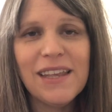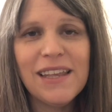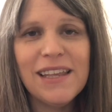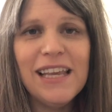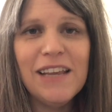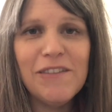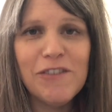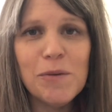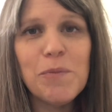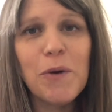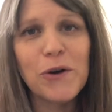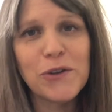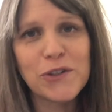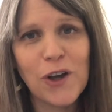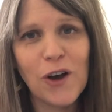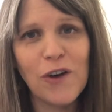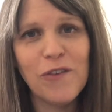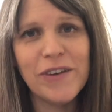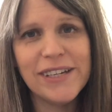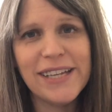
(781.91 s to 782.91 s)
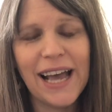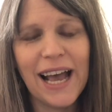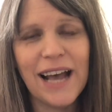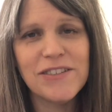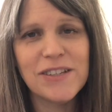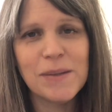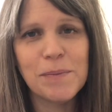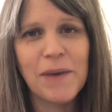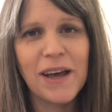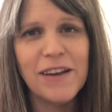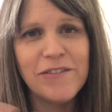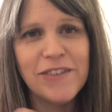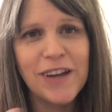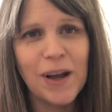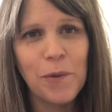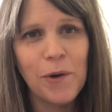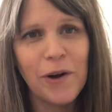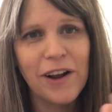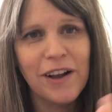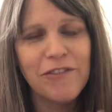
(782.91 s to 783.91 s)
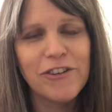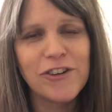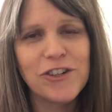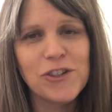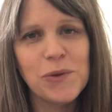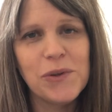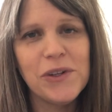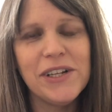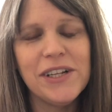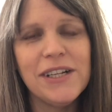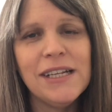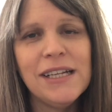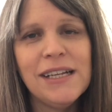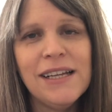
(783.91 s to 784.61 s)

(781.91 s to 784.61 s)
even post-COVID, to have some kind of network virtual